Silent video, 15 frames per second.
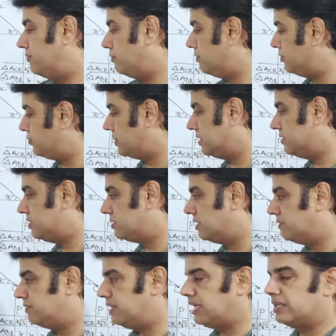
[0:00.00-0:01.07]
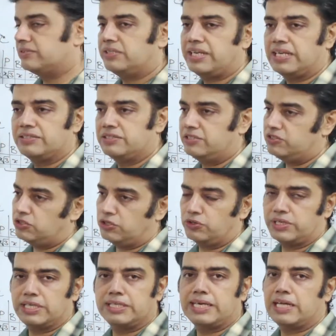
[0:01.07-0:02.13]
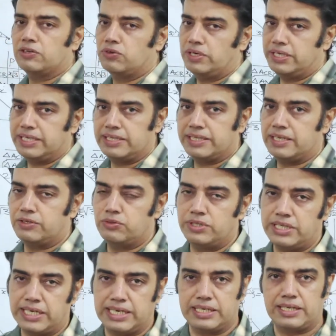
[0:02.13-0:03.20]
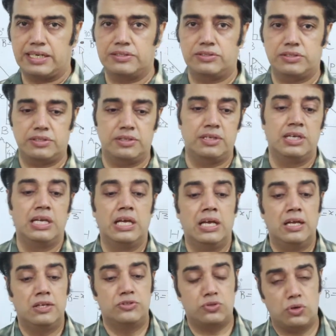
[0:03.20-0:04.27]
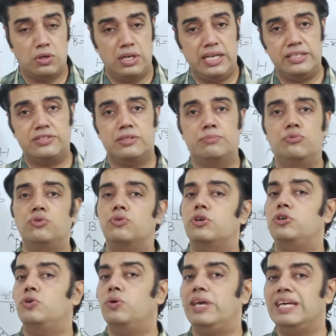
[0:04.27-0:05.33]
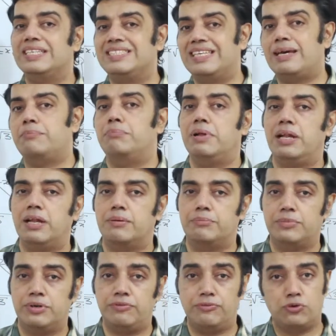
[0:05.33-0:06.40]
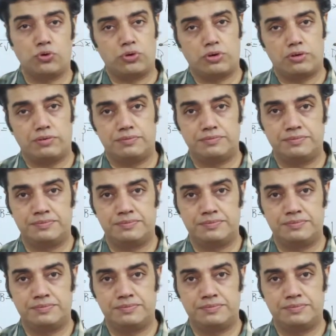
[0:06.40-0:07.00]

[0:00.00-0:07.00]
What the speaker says: If you wish, you can just leave the answer as it is, or you can calculate and get to the correct answer. So let's move on to example number 4.